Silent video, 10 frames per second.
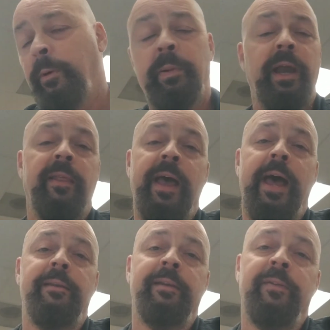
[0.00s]
were playing
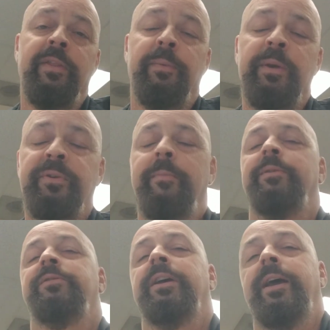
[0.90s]
that in the Three
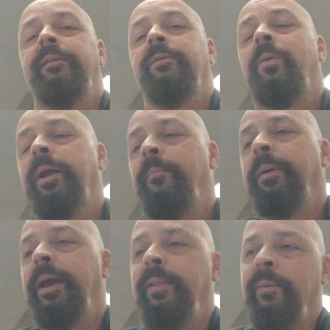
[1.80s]
Tremors set quite a
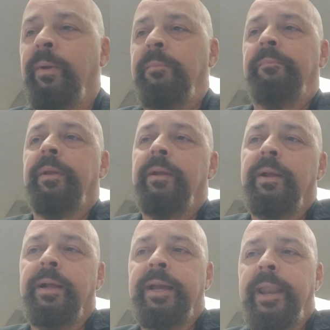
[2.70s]
bit, then we
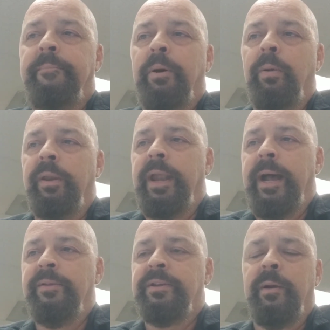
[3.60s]
kind of pulled it
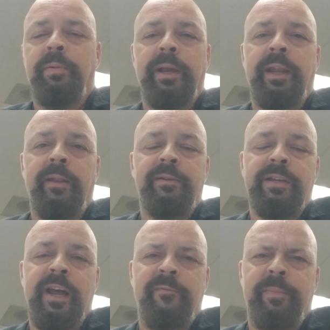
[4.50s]
out and started playing other
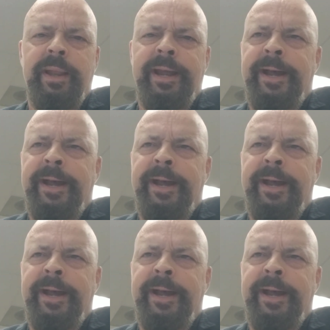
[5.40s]
stuff, but